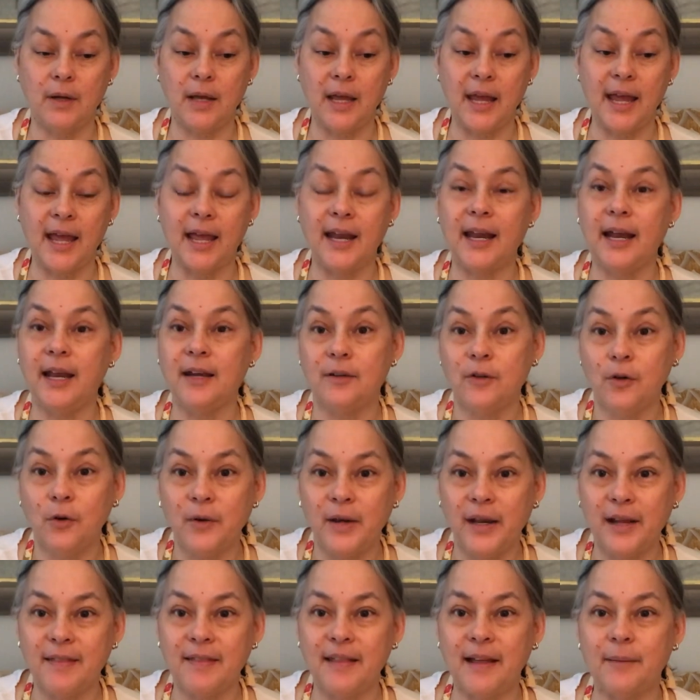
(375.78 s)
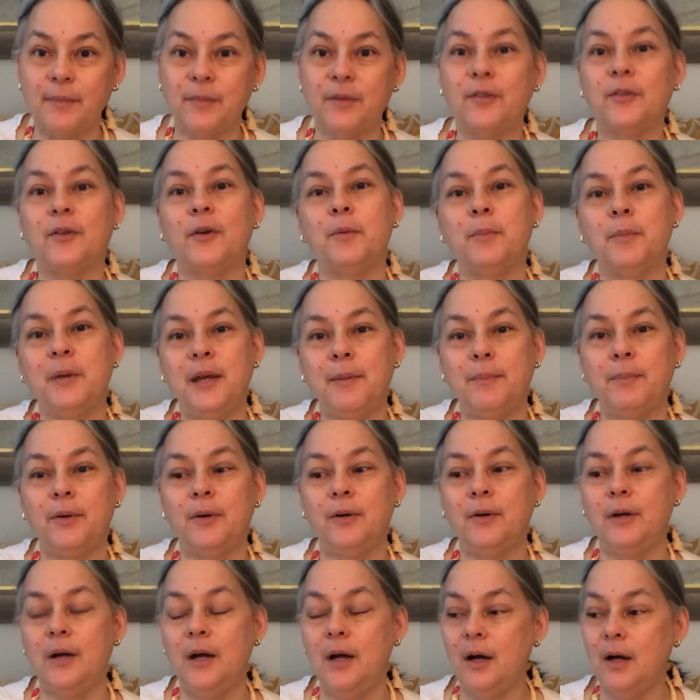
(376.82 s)
and I donate them so
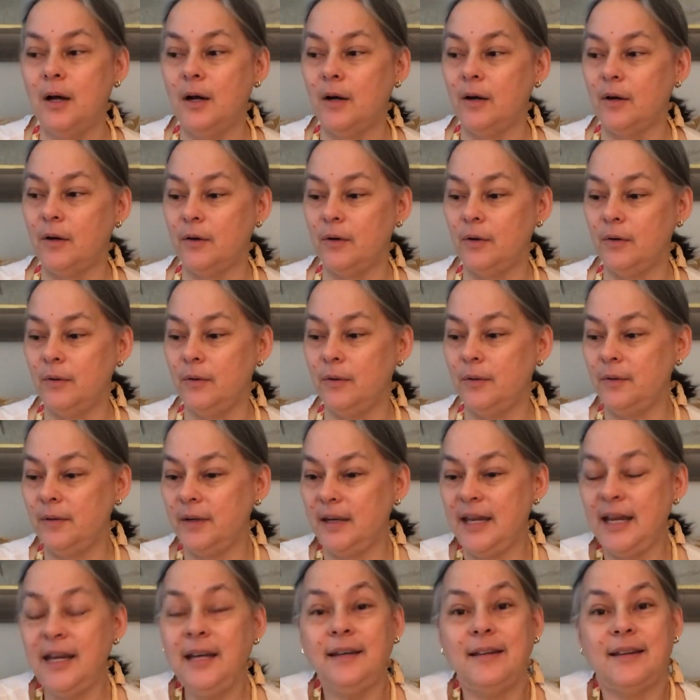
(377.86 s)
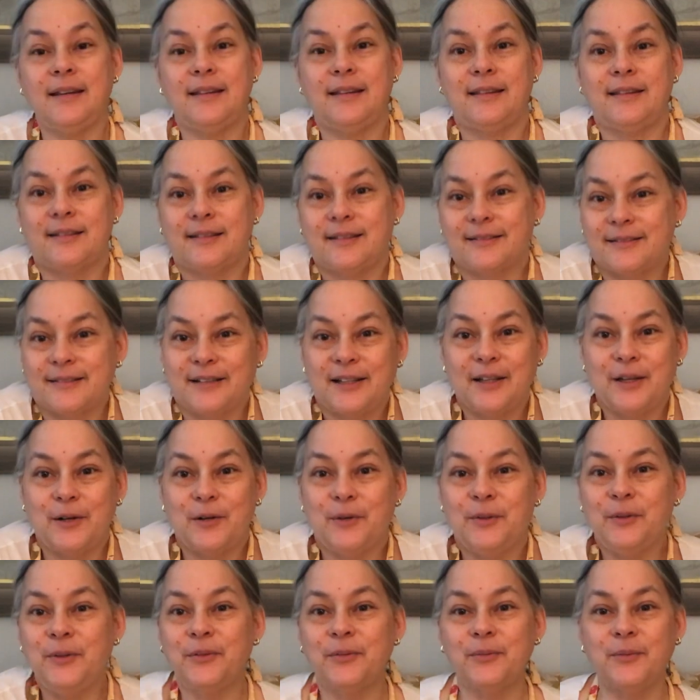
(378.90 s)
people who need
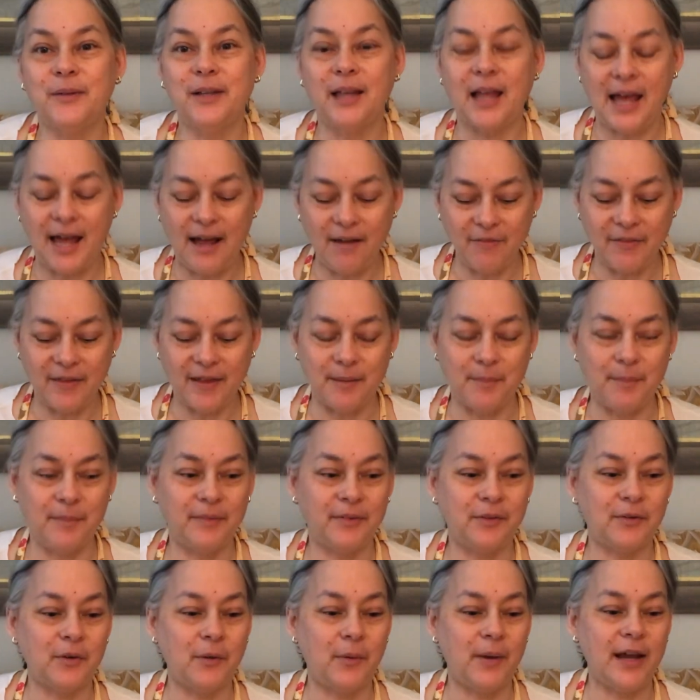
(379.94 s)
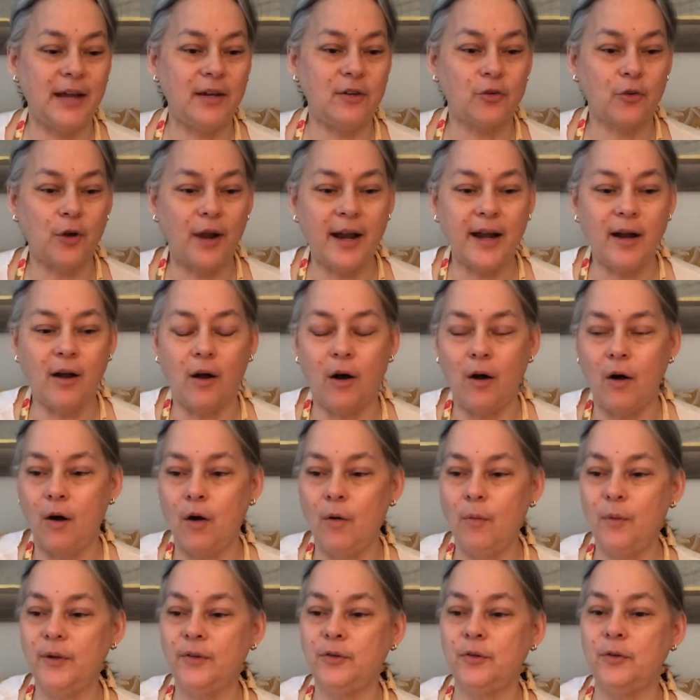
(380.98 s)
clothes will have them. So I try to
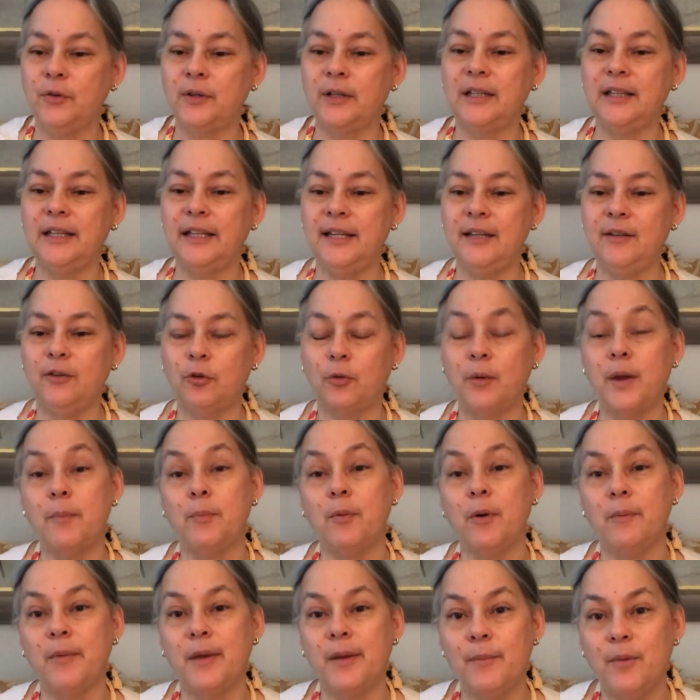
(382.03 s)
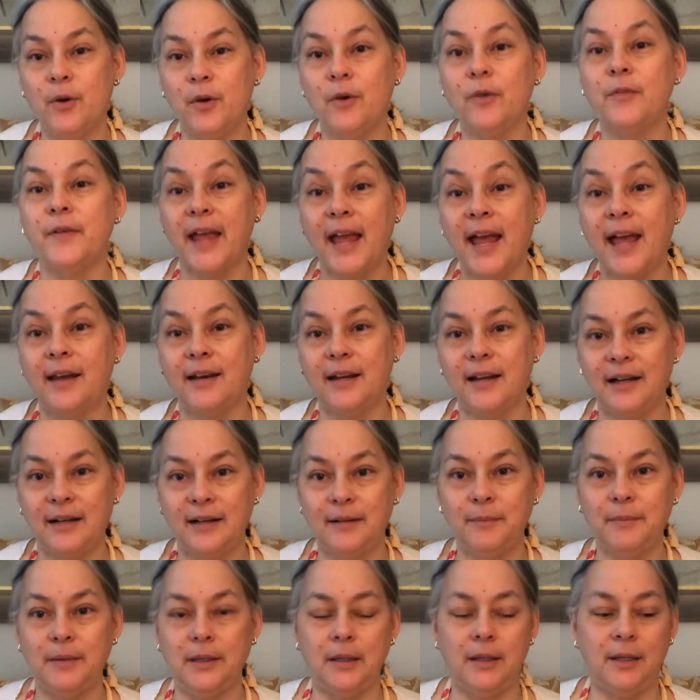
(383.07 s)
always do a clean sweep when we move, and
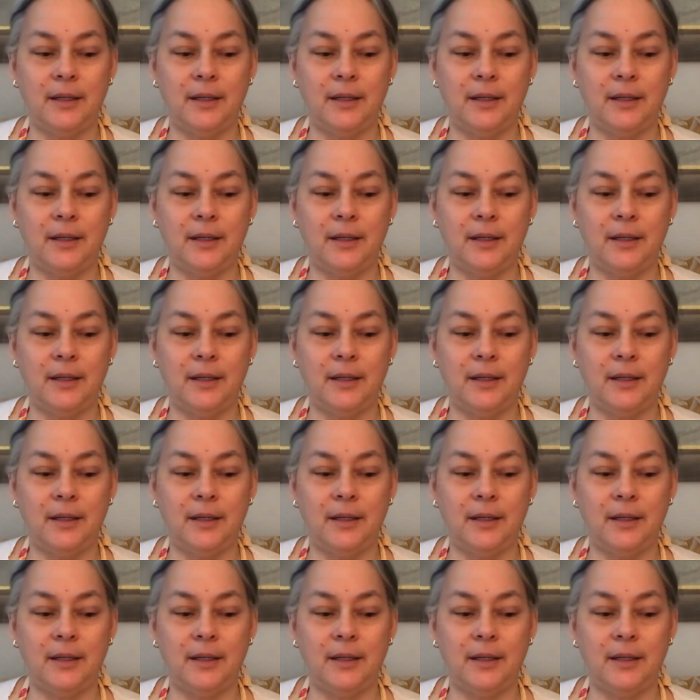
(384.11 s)
um,